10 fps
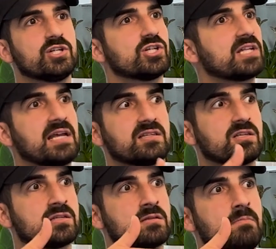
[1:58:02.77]
it just as a
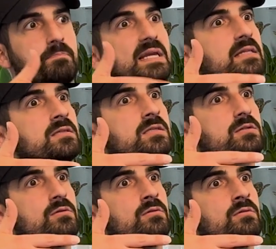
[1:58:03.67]
means
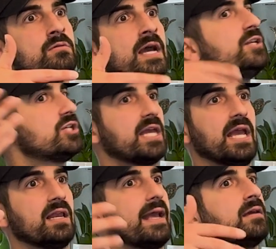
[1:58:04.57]
to
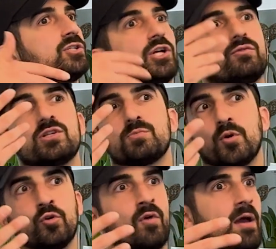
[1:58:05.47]
educate, like children's
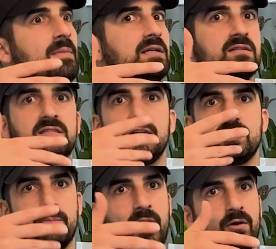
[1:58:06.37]
programming to teach
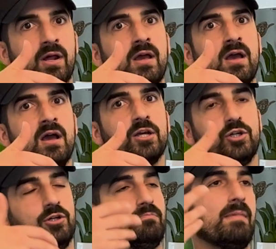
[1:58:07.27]
about
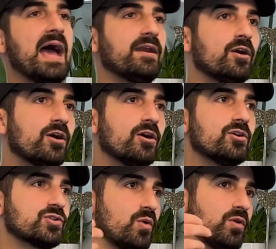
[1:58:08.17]
good
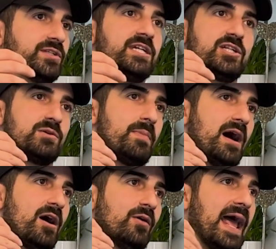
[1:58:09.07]
manners or teach
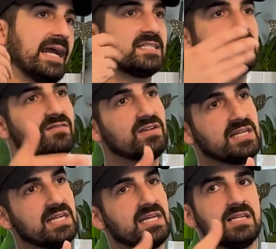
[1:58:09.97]
about
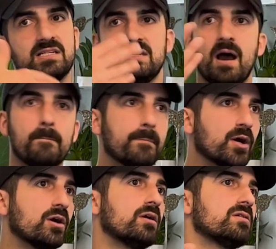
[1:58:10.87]
activities,
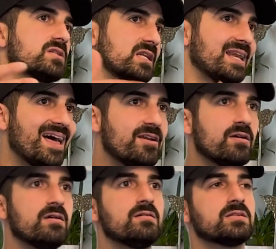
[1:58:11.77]
numbers,
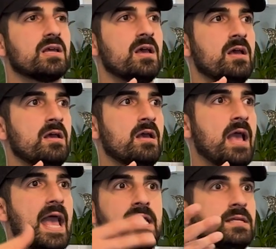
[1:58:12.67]
letters.
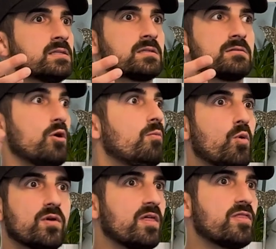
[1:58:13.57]
And it's no
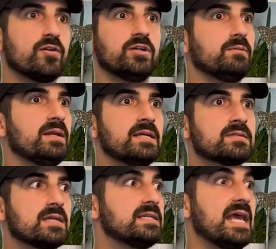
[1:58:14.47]
more than 30
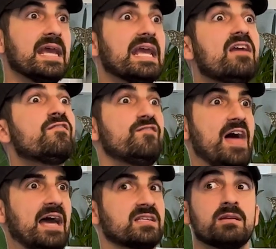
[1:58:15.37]
minutes a day, if
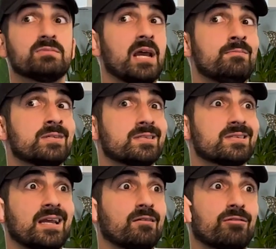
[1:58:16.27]
that. Sometimes it's
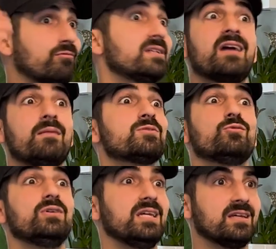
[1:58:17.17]
like 3 times a
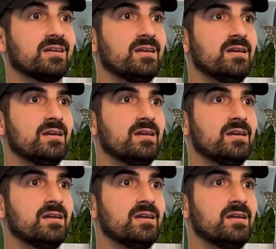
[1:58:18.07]
week.